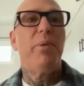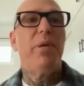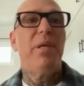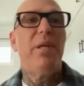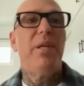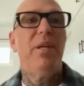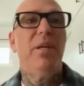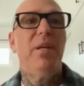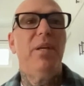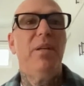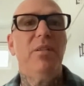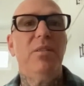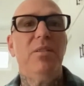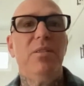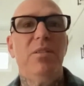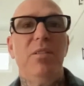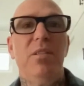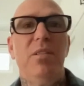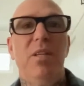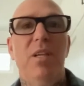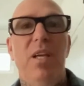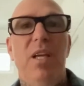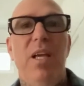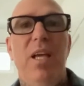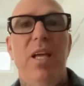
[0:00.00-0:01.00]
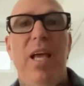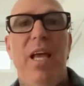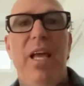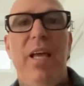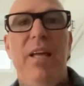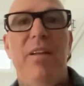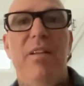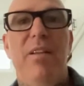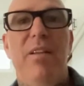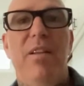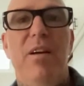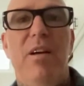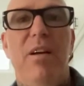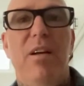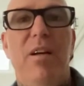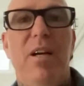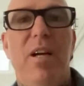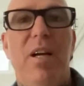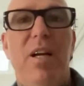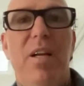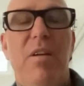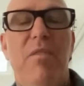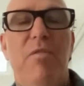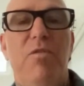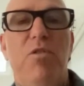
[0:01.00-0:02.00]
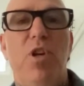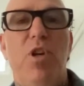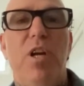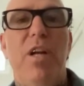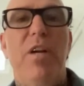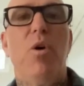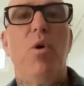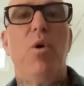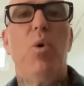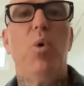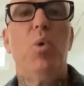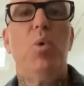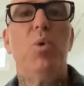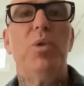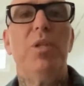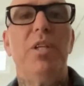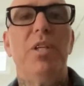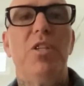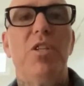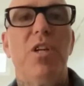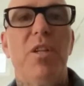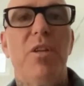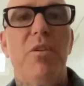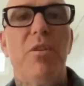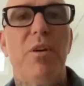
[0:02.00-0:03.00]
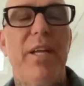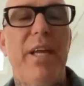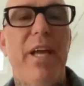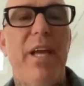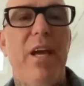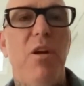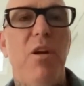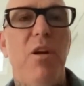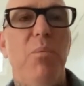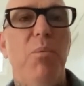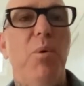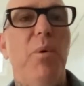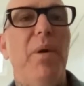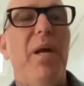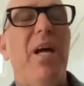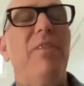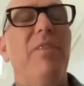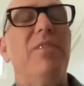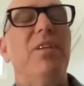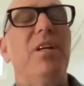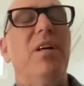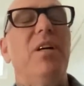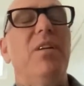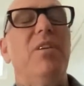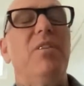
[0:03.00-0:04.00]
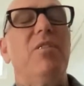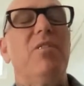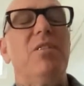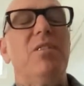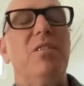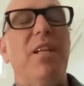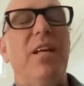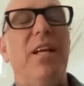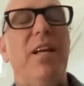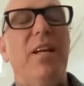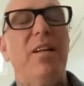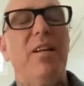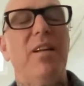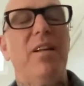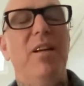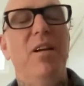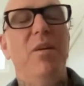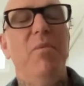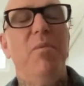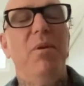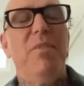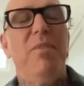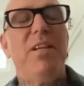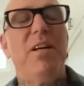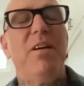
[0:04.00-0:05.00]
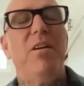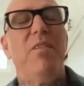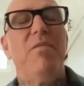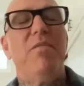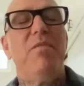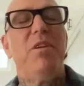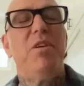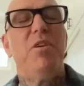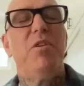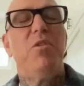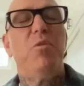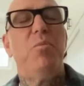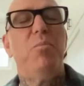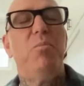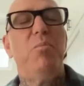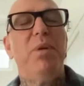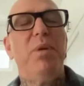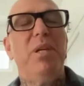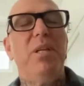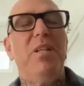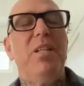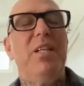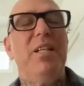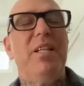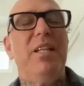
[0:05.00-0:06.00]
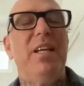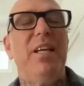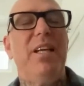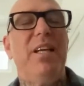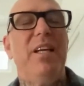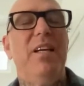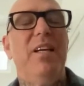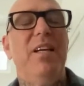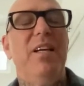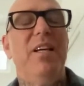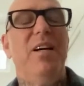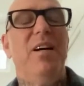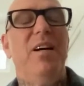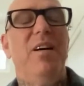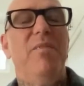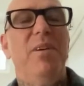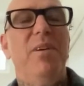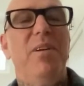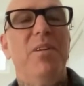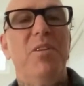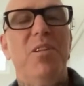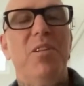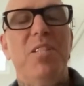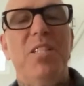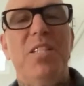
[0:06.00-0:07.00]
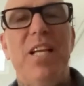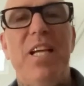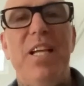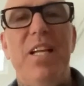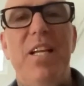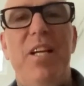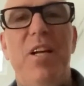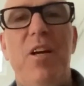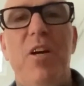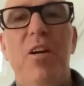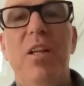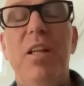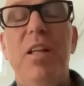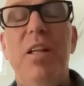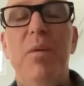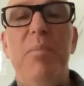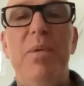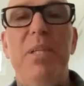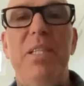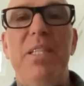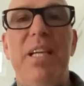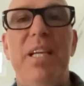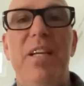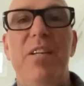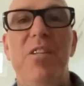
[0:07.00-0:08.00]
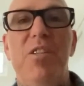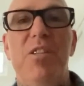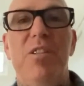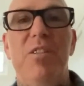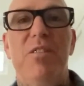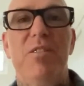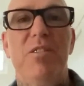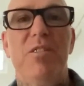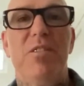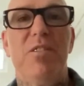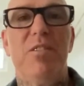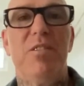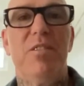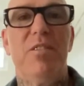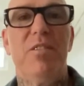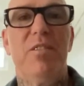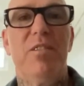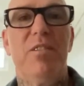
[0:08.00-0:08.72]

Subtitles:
beings and the kind of trying to hold each other accountable. We have to understand, we have to have the humility of understanding our limitations.